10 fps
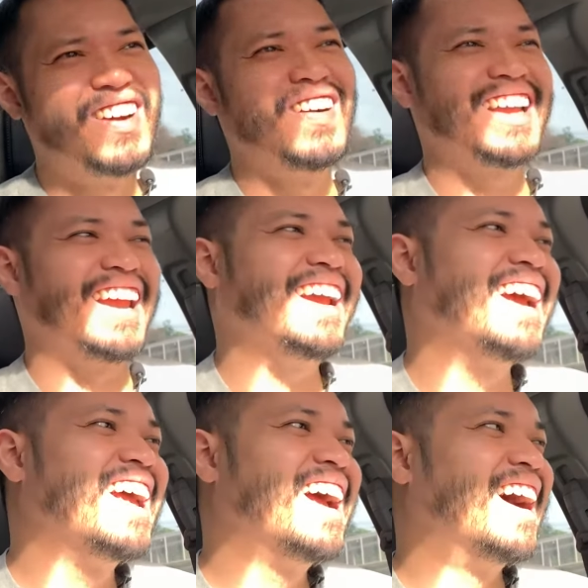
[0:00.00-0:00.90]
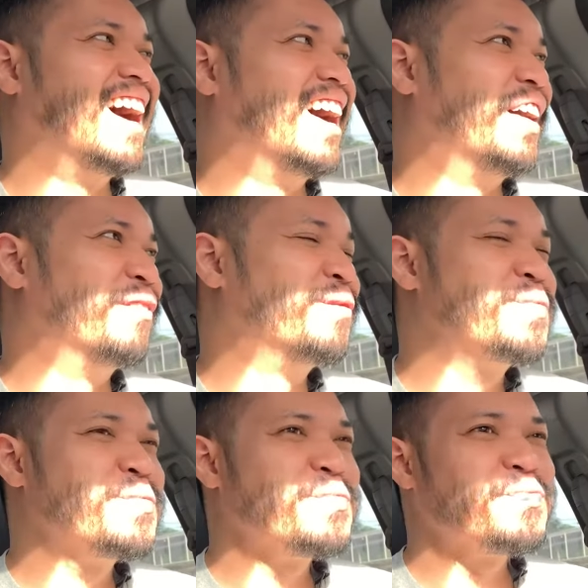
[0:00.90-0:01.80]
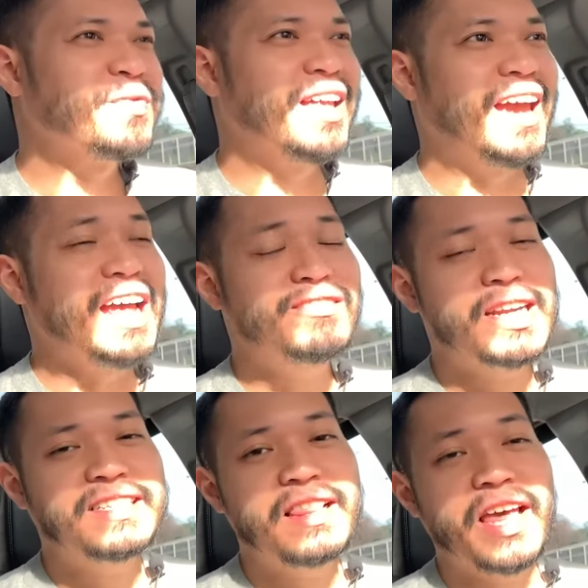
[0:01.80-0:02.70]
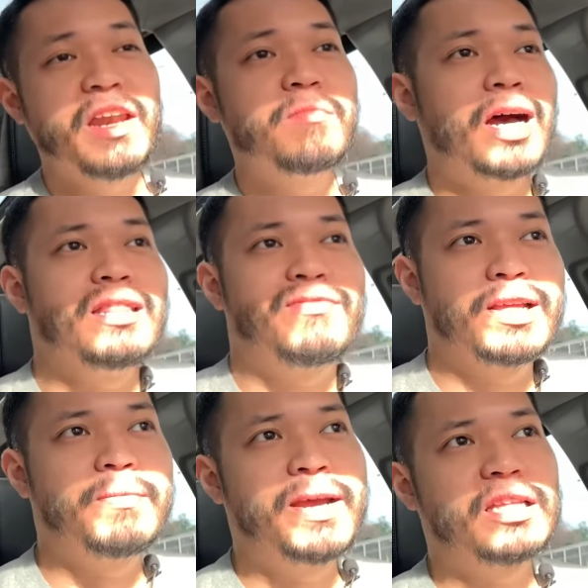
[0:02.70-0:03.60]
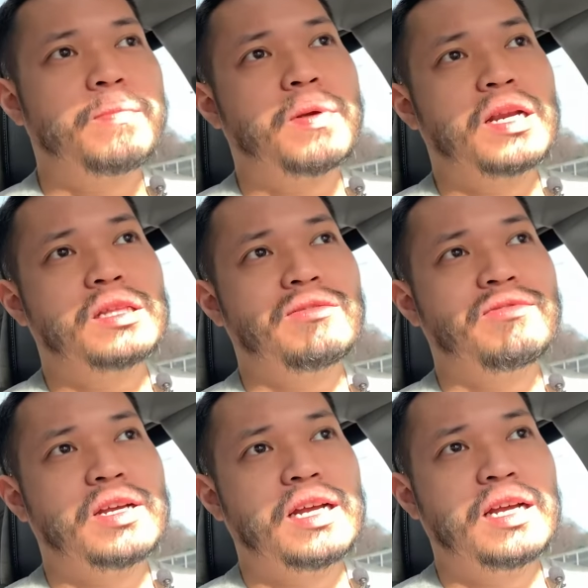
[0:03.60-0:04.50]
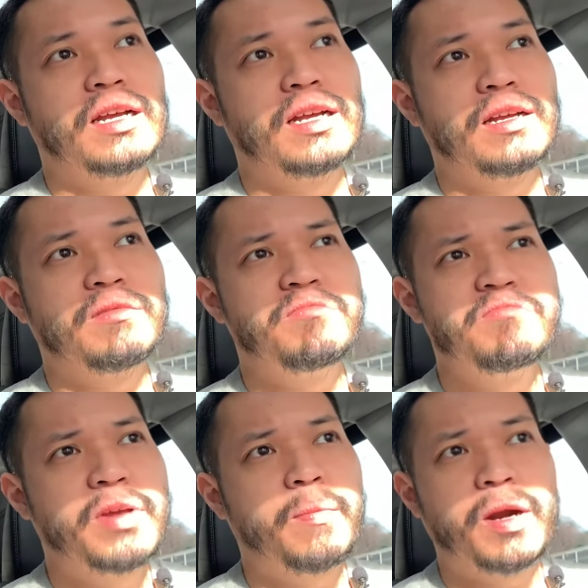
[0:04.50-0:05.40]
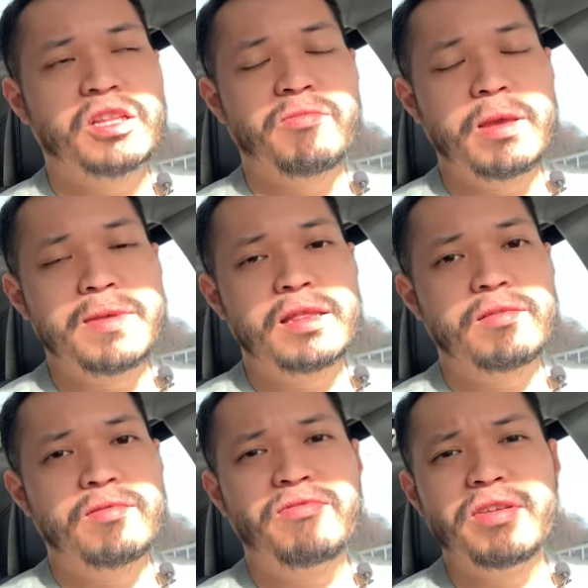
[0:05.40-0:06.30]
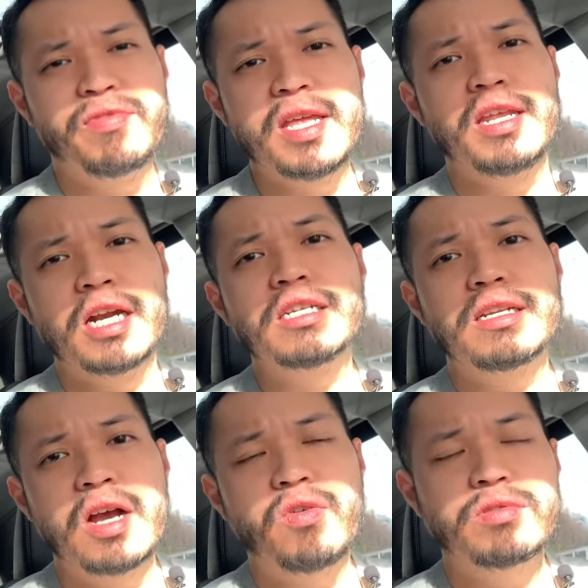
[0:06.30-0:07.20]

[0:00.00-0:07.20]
okay. Um, and I've trusted the InBody for the better part of uh, better part of maybe 15 years now.